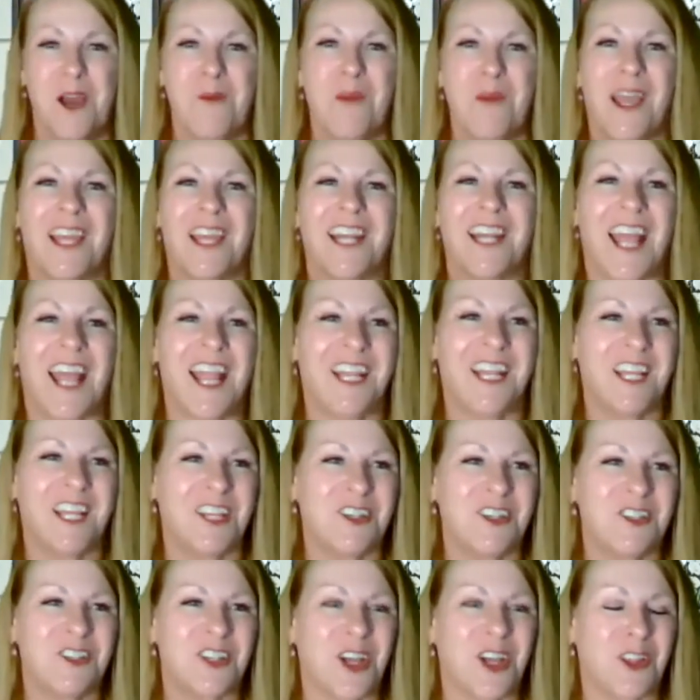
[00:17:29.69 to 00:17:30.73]
pay an
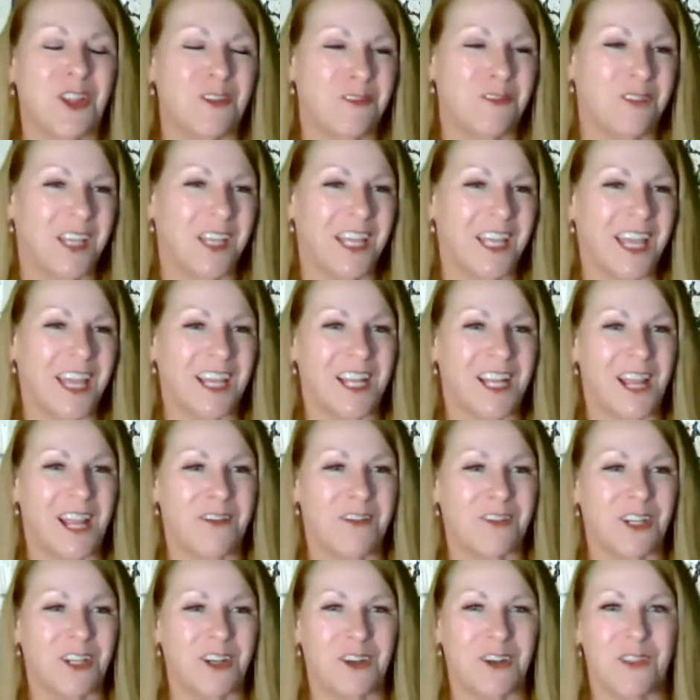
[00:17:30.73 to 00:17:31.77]
$800 fee
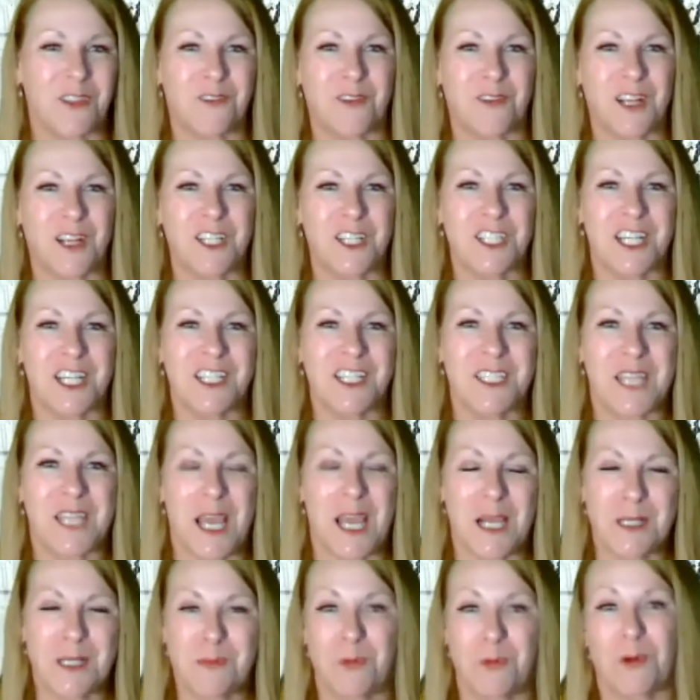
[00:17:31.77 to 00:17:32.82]
every year to the Franchise
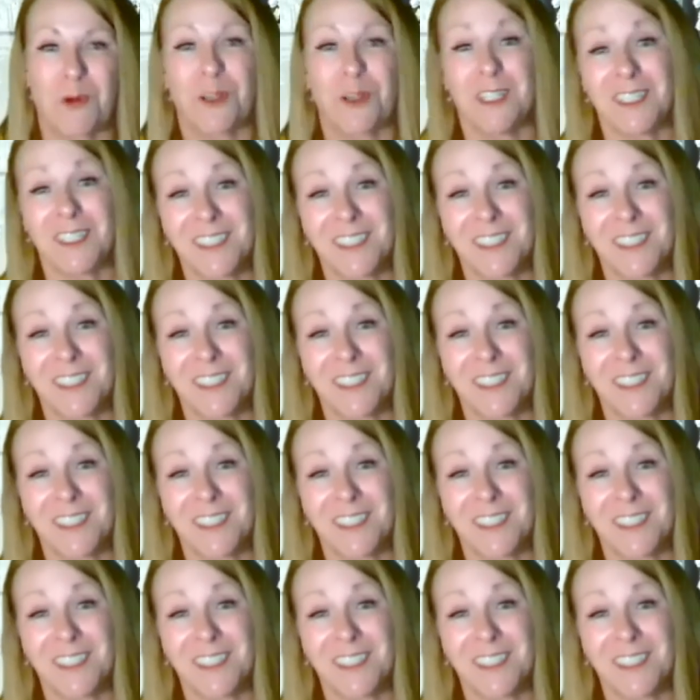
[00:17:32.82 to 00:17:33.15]
Tax Board.